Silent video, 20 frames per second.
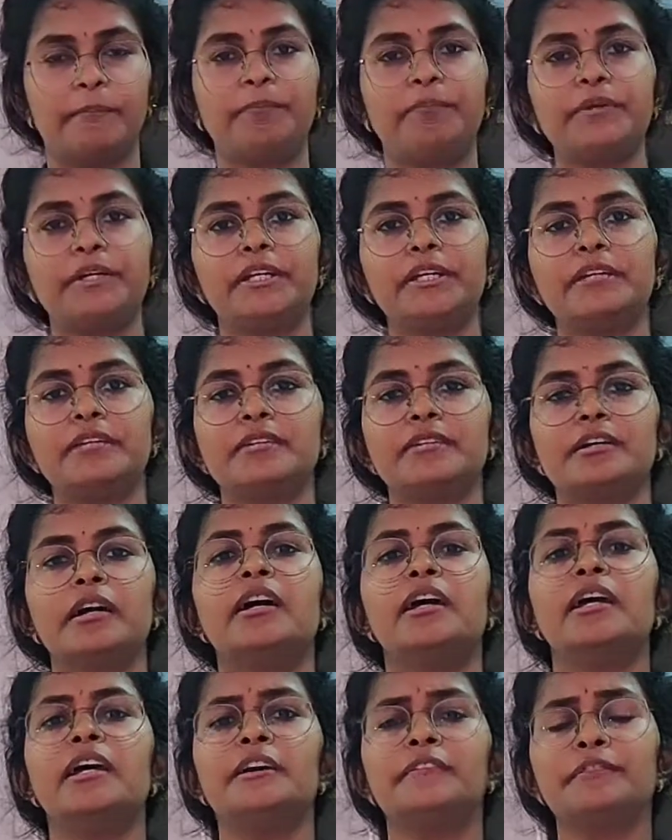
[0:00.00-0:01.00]
Because
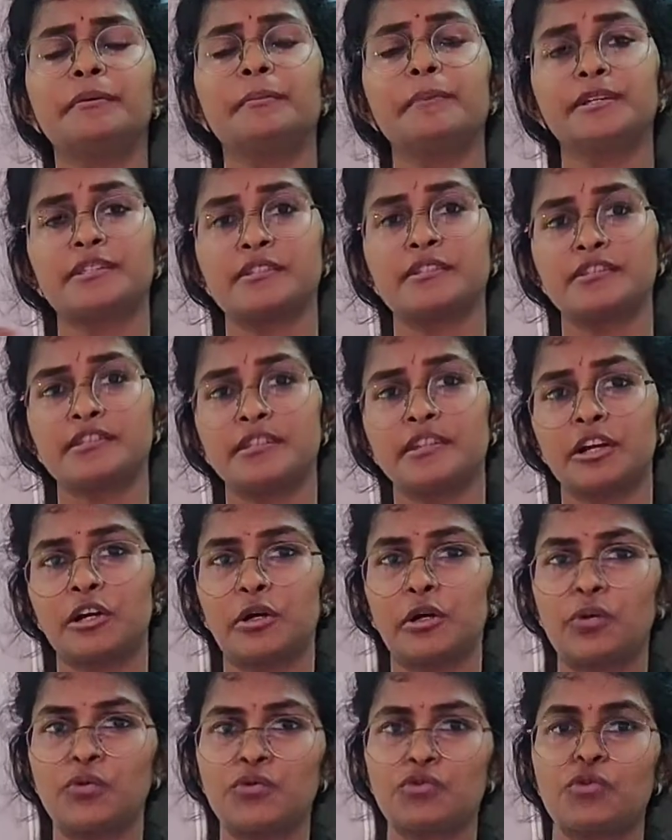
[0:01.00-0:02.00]
if the person is in a
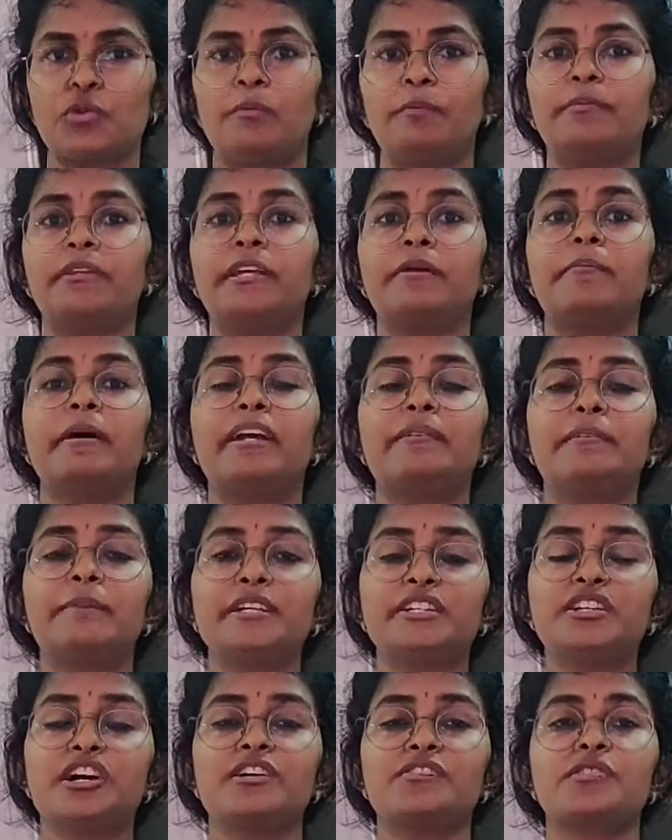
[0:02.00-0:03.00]
closed room, there might be
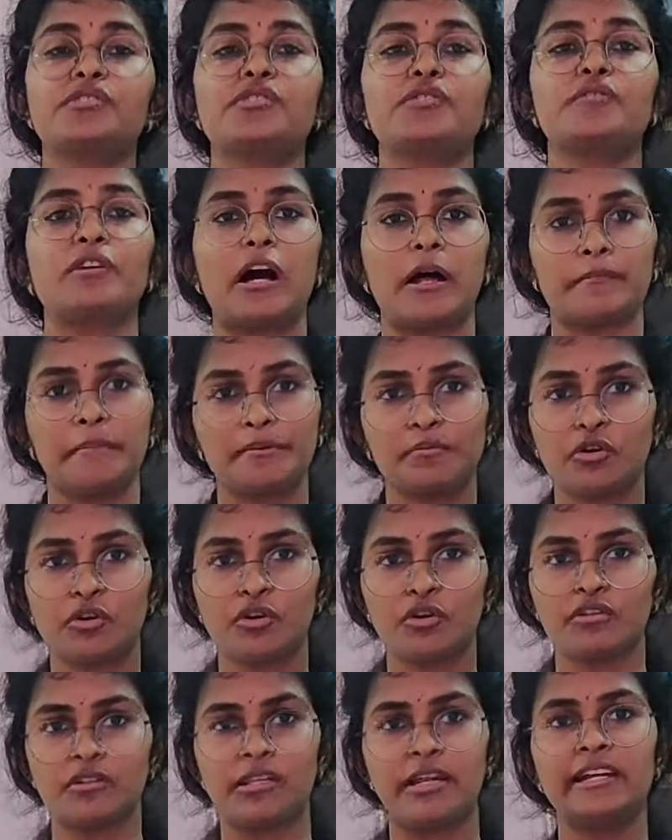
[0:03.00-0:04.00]
chances of carbon
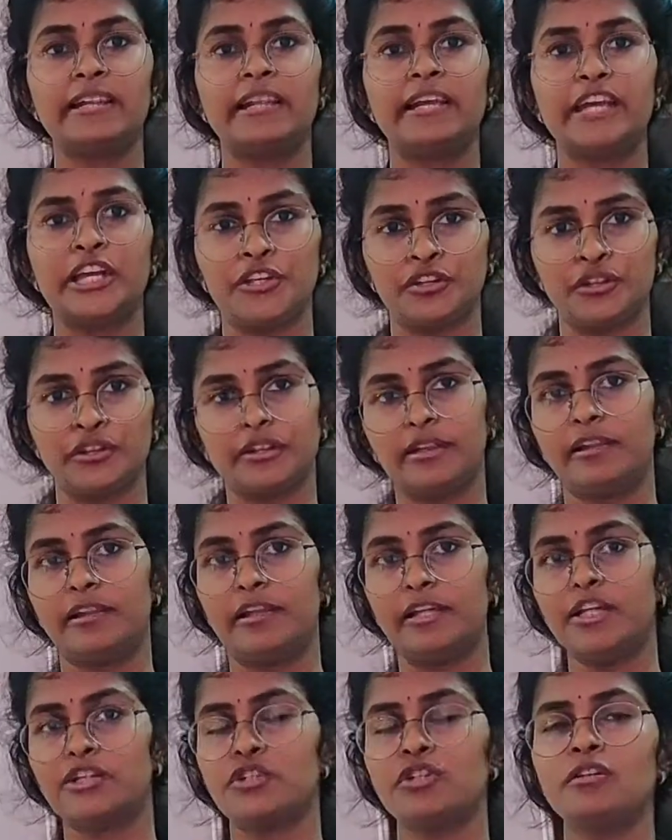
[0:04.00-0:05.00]
monoxide
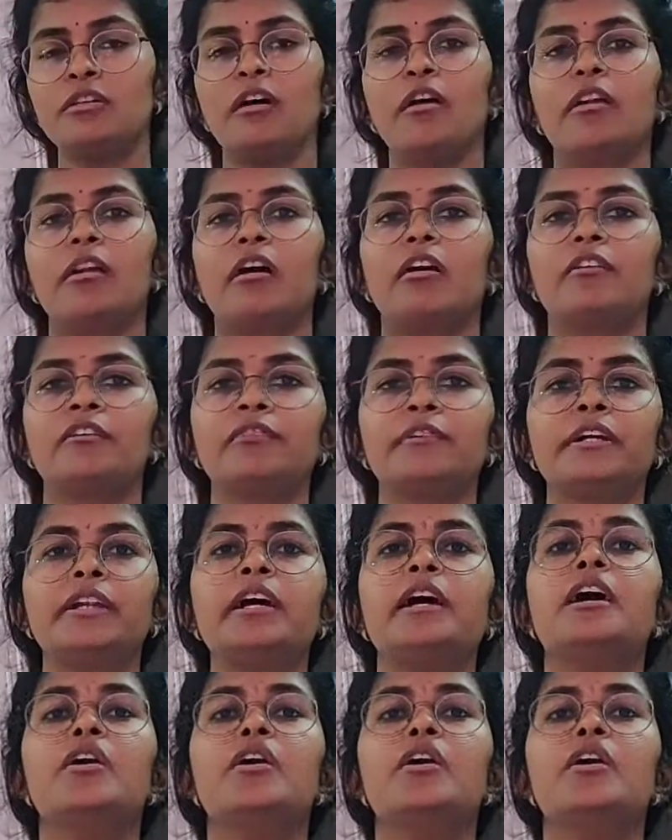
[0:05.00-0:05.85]
inhalation, a lot of it,